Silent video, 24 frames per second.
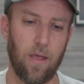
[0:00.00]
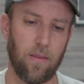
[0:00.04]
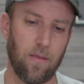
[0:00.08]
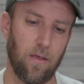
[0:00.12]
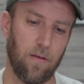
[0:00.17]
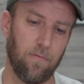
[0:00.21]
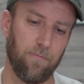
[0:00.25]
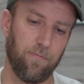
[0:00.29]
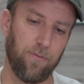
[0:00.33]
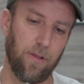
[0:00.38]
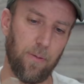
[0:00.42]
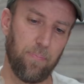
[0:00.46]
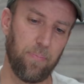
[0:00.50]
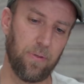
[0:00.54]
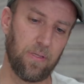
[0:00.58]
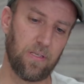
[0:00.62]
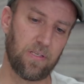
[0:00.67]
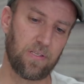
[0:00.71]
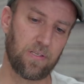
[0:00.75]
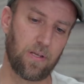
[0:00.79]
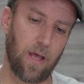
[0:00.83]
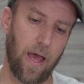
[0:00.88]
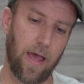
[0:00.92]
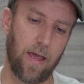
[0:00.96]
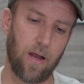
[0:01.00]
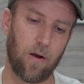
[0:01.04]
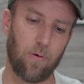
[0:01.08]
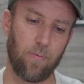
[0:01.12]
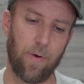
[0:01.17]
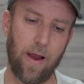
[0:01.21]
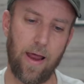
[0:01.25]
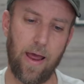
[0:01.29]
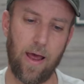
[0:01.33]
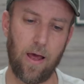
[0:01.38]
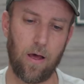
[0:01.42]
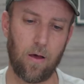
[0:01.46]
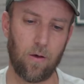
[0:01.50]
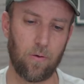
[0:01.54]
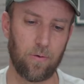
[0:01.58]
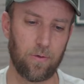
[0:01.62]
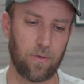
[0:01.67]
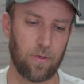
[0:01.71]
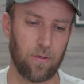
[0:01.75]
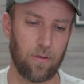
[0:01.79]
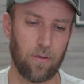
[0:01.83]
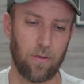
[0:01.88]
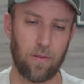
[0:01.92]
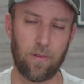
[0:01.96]
And then flipping this guy
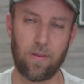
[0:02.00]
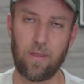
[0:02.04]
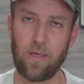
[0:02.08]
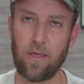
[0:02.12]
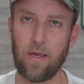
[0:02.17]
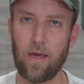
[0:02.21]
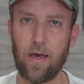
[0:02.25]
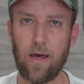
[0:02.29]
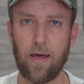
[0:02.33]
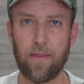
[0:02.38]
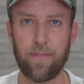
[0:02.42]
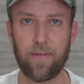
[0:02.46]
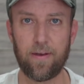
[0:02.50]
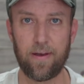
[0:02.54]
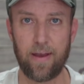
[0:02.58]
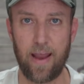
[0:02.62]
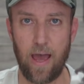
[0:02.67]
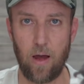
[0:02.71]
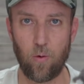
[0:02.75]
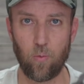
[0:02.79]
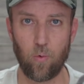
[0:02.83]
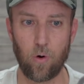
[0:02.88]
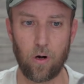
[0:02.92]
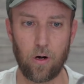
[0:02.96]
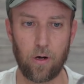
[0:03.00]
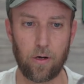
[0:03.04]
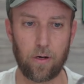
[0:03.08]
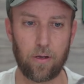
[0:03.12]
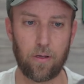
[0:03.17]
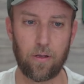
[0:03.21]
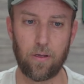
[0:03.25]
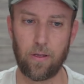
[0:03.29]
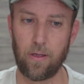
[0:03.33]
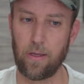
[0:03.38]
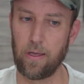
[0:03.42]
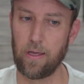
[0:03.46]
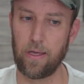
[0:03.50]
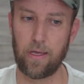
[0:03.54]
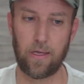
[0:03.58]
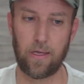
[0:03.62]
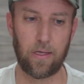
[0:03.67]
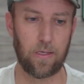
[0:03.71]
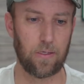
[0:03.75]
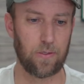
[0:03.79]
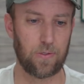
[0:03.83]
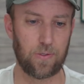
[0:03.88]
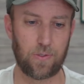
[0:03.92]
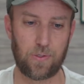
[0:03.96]
around, the, uh, the network
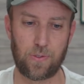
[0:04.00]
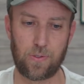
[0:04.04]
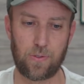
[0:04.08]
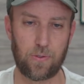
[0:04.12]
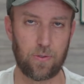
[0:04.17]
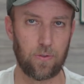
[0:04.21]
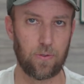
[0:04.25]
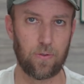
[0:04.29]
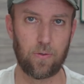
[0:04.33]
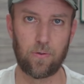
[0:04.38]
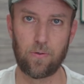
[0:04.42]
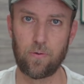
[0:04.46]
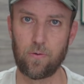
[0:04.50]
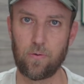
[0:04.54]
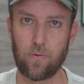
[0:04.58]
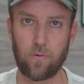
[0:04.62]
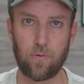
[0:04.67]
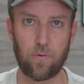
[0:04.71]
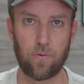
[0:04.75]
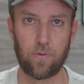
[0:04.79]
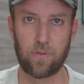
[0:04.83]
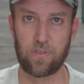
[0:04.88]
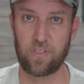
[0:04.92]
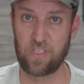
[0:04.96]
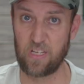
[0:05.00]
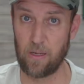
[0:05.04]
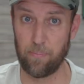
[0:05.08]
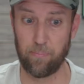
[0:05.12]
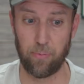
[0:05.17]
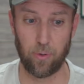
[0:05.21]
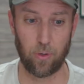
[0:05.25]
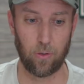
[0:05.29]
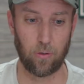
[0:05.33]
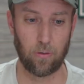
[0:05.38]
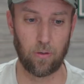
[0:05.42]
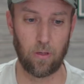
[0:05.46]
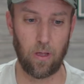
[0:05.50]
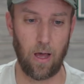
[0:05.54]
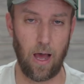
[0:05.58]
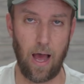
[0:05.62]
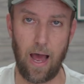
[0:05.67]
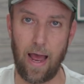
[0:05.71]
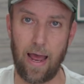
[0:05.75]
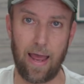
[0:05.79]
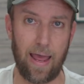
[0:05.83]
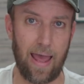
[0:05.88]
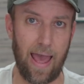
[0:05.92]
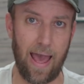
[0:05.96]
is simple.
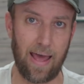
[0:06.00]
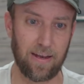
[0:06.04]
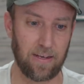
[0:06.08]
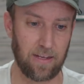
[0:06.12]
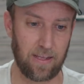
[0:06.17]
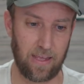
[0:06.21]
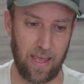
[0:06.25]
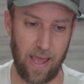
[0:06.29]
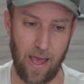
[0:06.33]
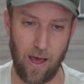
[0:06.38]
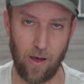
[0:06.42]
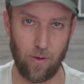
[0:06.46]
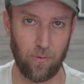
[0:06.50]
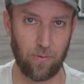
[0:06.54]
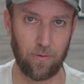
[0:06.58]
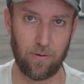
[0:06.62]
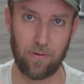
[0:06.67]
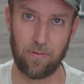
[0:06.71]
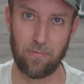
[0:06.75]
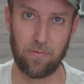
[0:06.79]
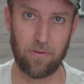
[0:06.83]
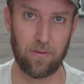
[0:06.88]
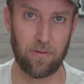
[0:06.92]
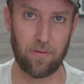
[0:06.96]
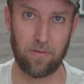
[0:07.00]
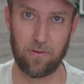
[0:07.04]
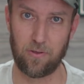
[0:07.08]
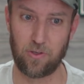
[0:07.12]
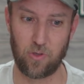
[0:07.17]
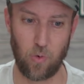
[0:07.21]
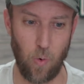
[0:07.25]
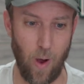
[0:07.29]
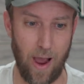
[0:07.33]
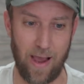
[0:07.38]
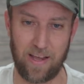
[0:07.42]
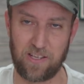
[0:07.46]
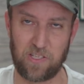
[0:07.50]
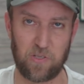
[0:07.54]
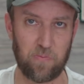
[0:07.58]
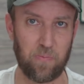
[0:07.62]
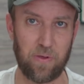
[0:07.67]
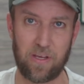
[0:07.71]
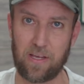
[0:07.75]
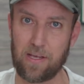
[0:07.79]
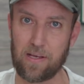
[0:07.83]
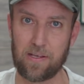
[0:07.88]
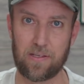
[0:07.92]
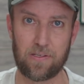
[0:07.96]
I had to count twice
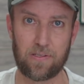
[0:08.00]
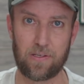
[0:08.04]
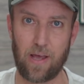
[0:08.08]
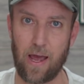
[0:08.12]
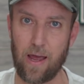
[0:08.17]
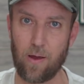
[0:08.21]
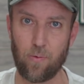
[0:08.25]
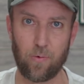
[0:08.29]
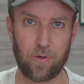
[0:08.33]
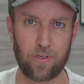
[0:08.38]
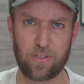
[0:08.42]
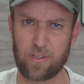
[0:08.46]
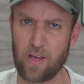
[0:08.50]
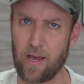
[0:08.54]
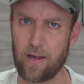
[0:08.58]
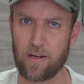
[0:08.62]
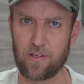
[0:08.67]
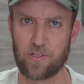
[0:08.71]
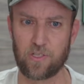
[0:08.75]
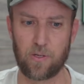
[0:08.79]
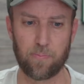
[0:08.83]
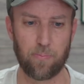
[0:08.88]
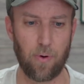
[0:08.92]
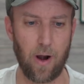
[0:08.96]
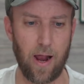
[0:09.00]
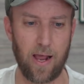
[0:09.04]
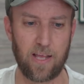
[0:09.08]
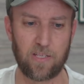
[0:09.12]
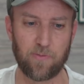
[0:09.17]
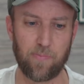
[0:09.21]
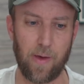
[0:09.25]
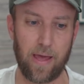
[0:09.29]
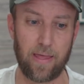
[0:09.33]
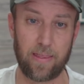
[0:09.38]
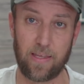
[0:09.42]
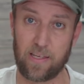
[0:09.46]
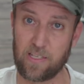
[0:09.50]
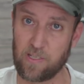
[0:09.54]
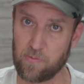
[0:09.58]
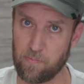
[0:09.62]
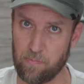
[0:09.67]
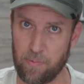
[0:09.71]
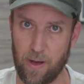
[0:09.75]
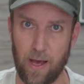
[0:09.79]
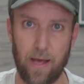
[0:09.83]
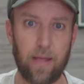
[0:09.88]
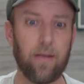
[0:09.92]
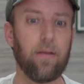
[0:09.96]
because I was kind of surprised by this,
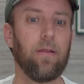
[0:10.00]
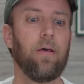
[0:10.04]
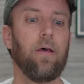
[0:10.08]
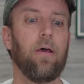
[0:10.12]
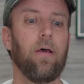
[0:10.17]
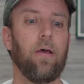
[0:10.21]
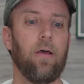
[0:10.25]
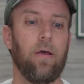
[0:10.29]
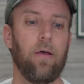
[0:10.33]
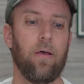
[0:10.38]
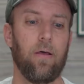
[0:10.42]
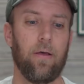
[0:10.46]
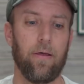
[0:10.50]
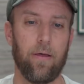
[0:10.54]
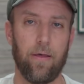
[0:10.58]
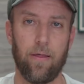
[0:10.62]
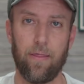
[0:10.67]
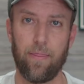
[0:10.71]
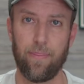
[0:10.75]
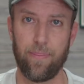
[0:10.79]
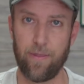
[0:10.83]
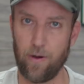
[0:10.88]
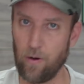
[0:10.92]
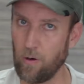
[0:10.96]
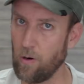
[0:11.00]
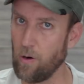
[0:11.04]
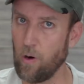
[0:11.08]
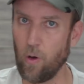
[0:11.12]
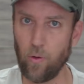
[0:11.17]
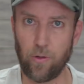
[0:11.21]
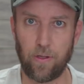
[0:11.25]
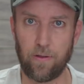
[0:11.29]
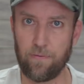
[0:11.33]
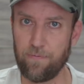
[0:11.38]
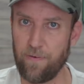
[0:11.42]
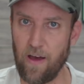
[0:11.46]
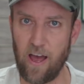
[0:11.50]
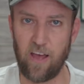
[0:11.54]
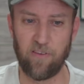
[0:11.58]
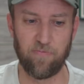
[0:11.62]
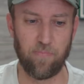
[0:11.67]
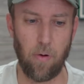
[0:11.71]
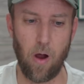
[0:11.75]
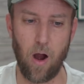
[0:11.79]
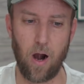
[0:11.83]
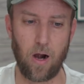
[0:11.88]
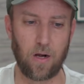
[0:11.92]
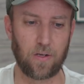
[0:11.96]
but there are only five
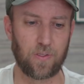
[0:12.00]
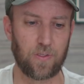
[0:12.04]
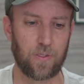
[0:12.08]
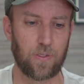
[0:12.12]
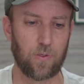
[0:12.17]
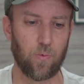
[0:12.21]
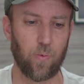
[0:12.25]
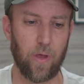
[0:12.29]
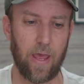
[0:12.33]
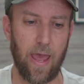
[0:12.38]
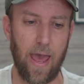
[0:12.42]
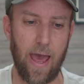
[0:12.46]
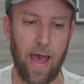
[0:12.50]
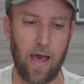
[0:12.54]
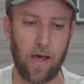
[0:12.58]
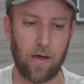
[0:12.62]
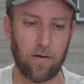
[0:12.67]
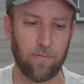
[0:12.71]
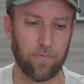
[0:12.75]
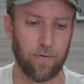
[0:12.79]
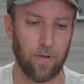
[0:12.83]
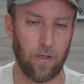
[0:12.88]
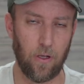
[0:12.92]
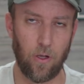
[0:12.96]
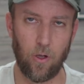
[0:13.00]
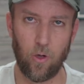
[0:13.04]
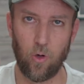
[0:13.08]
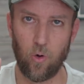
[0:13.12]
parts. We have